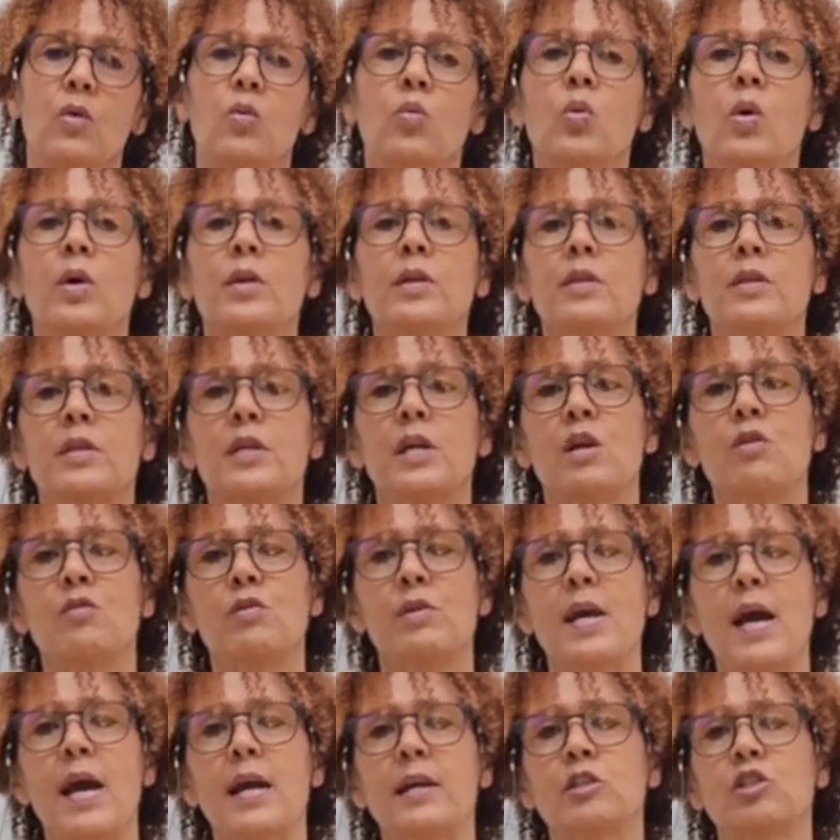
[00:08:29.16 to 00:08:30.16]
What are their
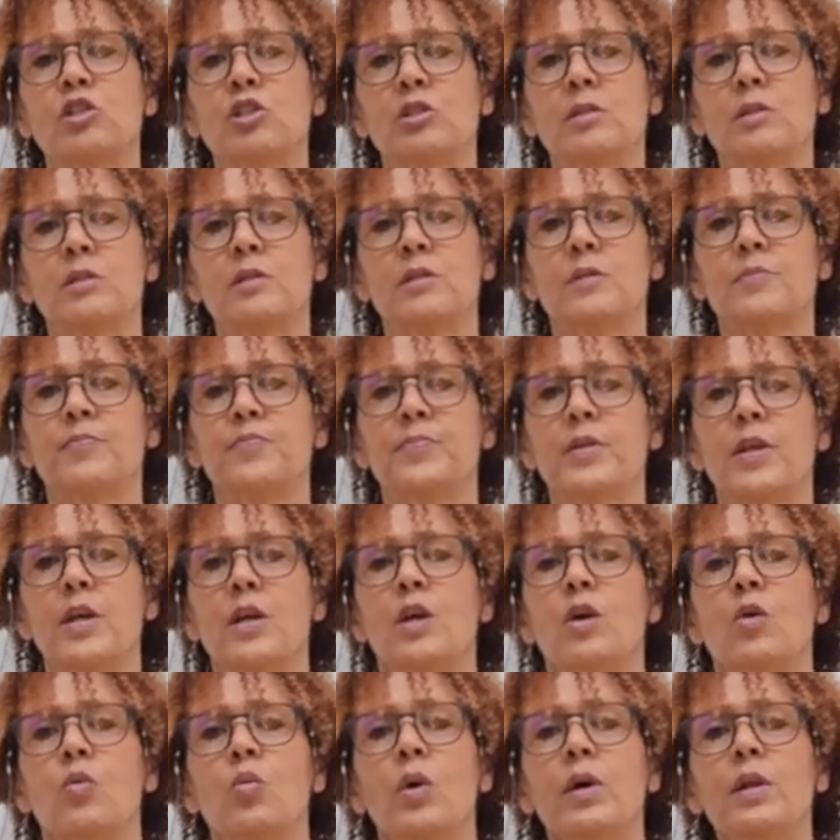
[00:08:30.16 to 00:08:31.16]
reactions?
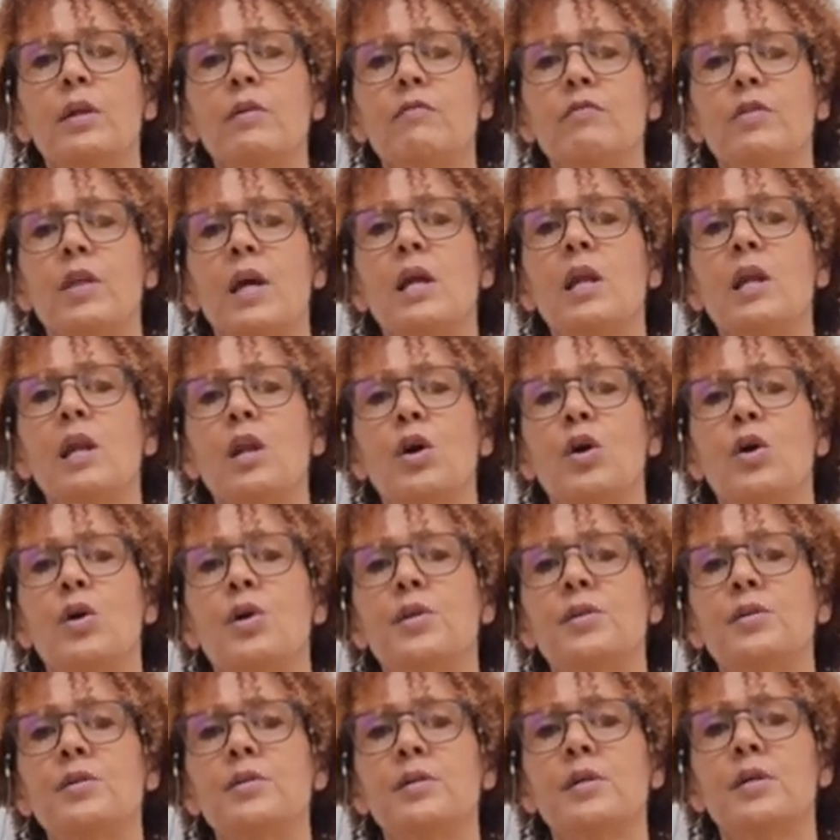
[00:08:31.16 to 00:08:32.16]
What have they
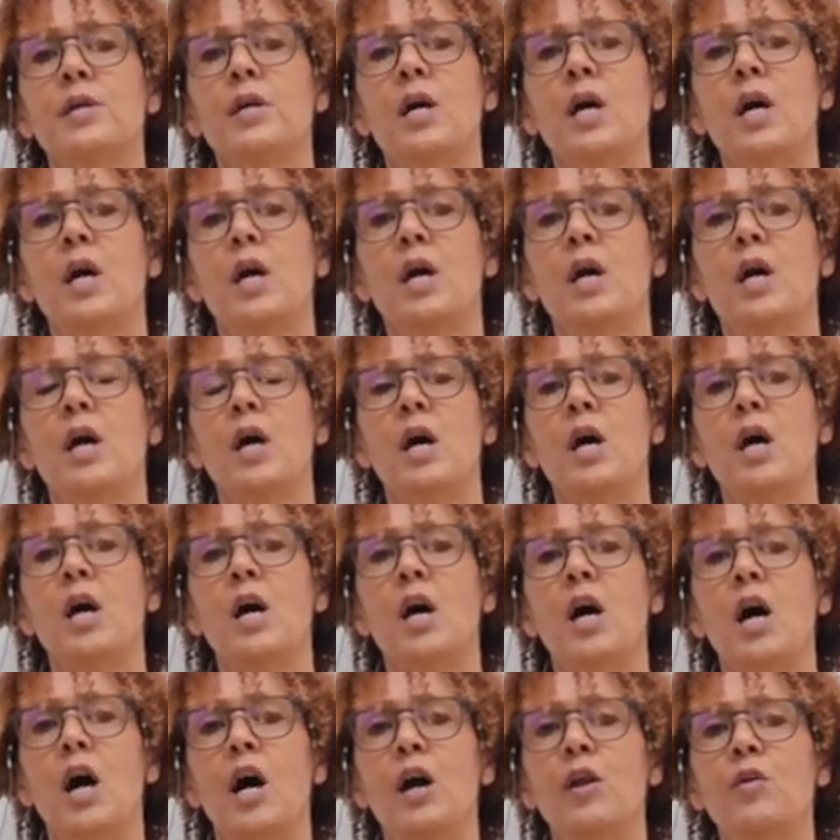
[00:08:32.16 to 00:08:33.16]
learned?
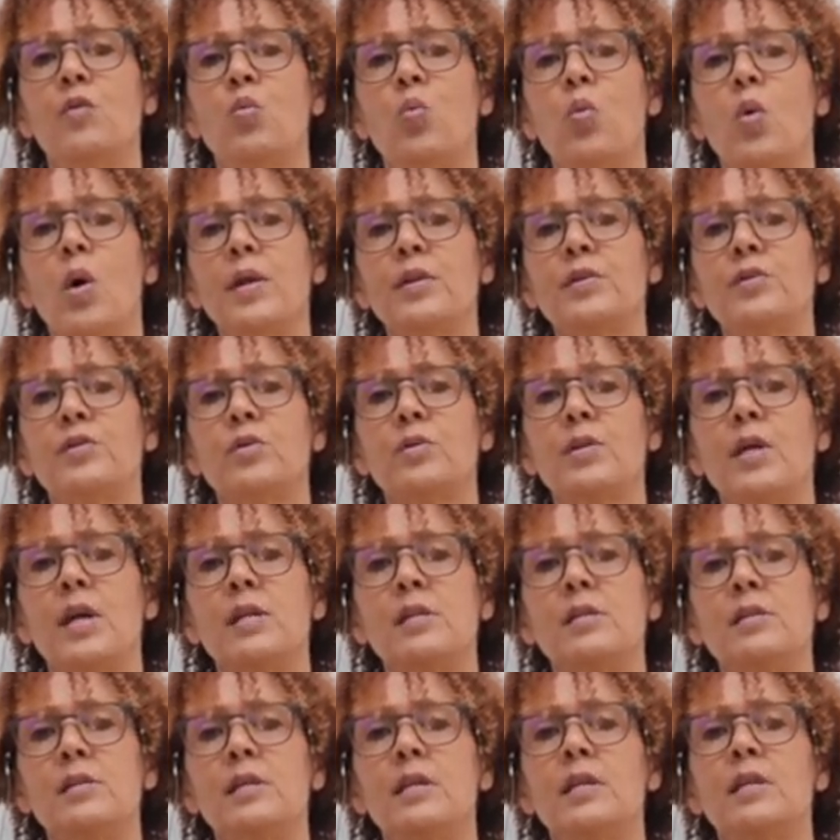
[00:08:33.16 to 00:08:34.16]
And what do
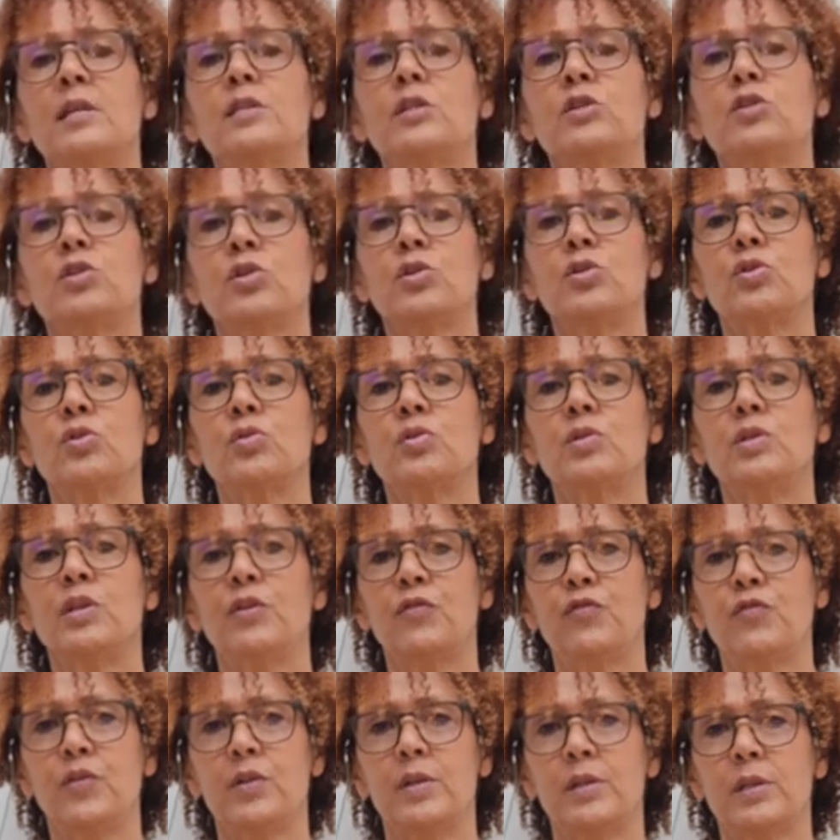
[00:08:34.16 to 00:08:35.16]
they need to do
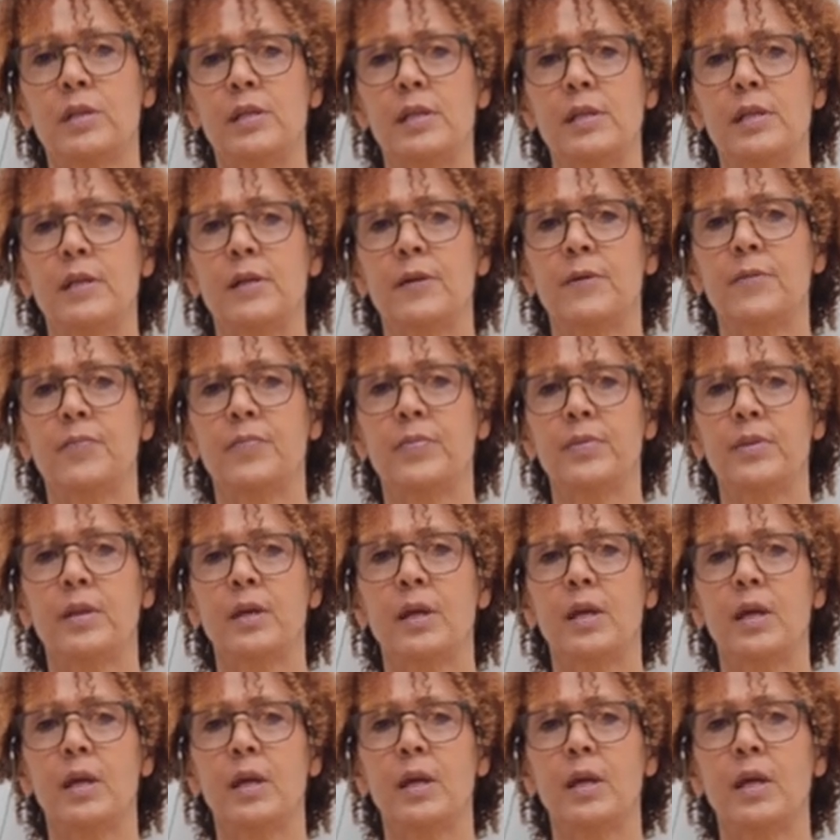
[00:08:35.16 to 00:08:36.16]
differently
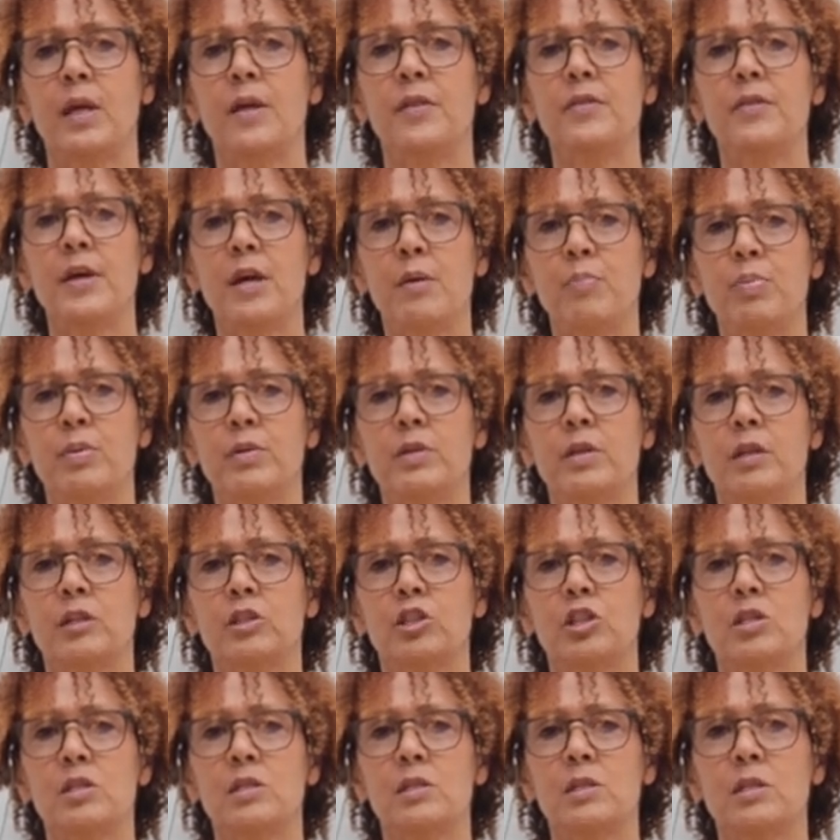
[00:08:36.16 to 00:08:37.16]
in their
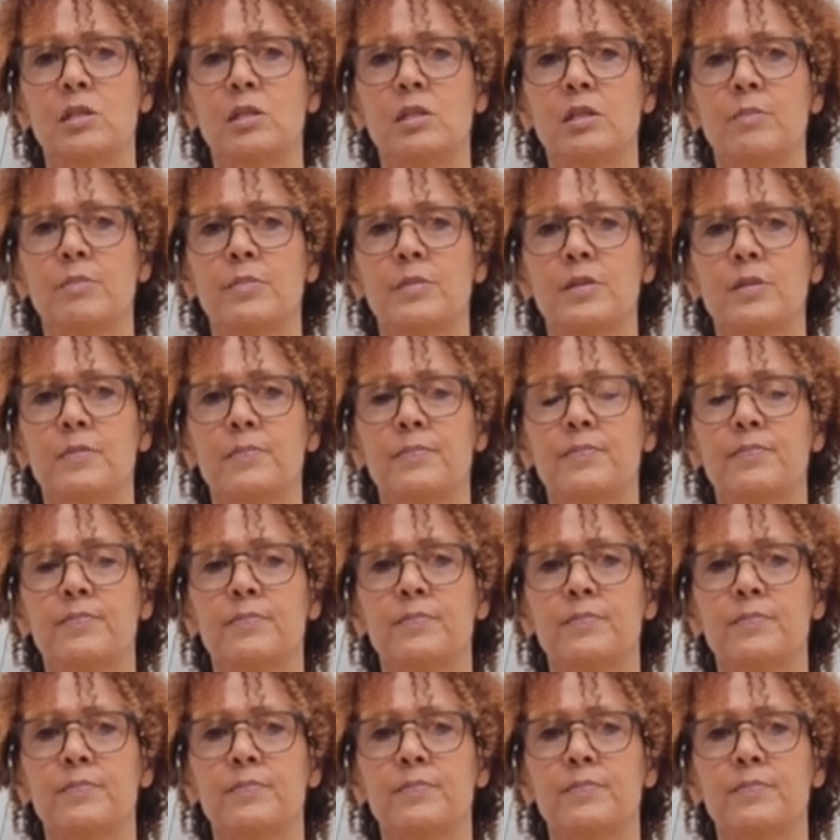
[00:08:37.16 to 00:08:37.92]
production systems?